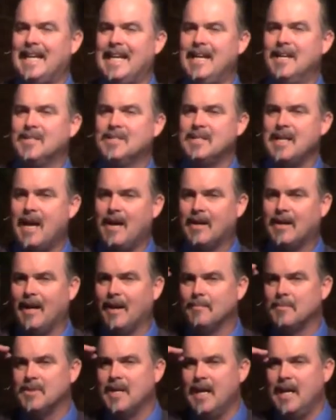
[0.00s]
Here's now
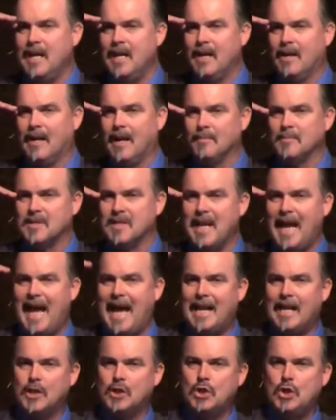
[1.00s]
comes, here comes an
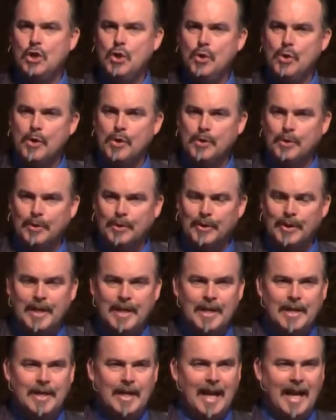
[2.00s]
attitudinal,
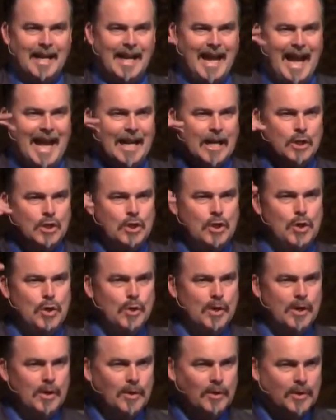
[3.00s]
an
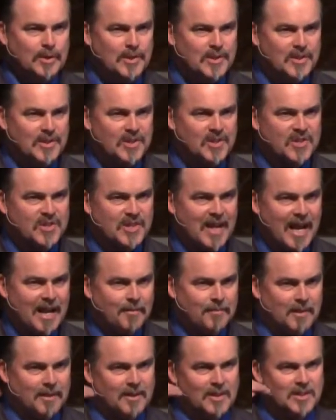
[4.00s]
attitudinal
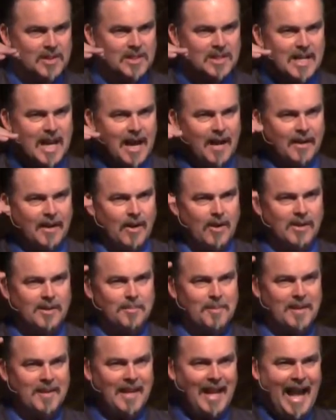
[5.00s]
statement. This is now going to
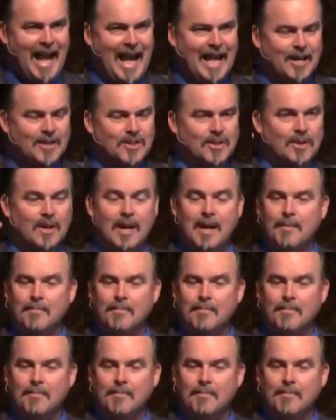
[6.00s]
be the attitude.